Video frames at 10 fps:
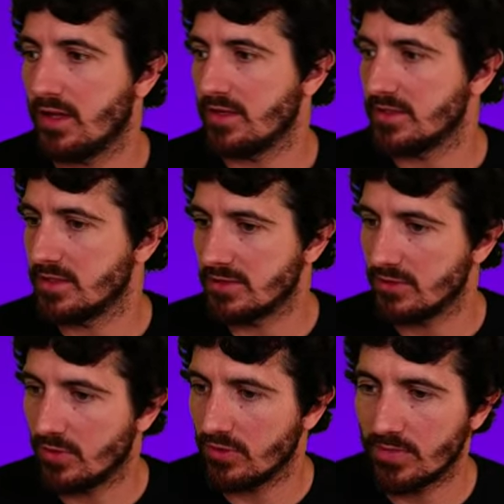I see
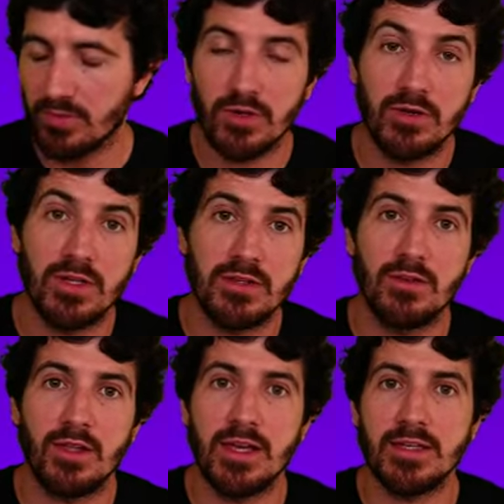some other people
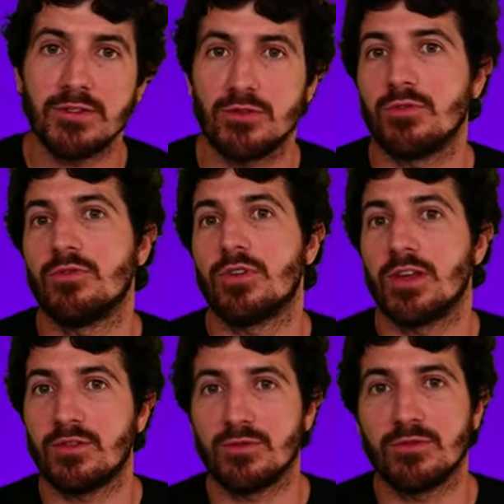connecting online, so don't
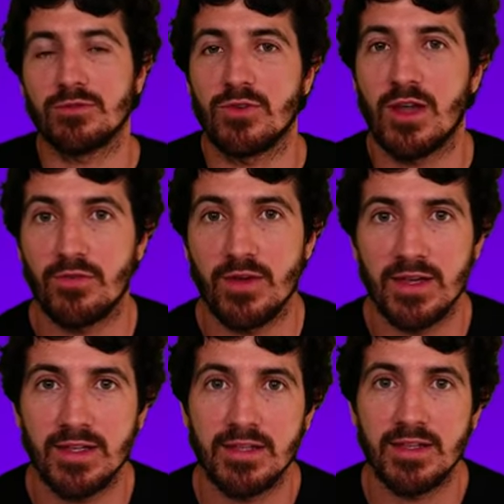forget to subscribe
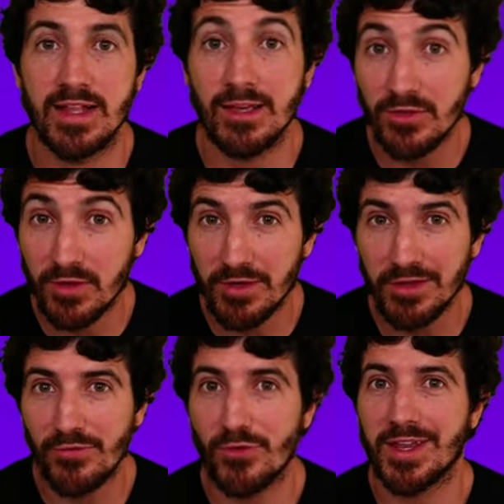and click on the
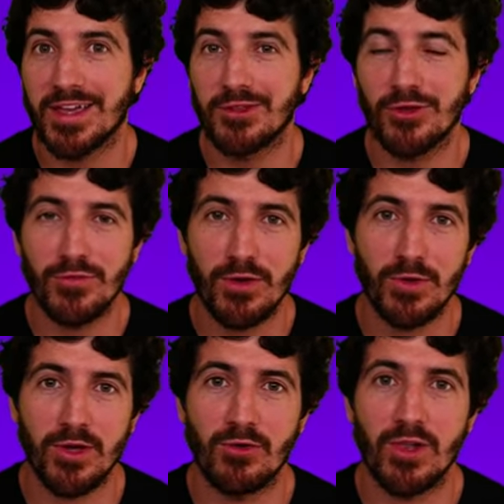bell if you want to get notified
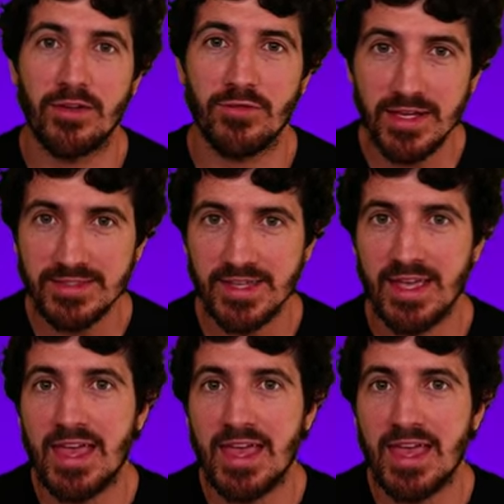when I go live next,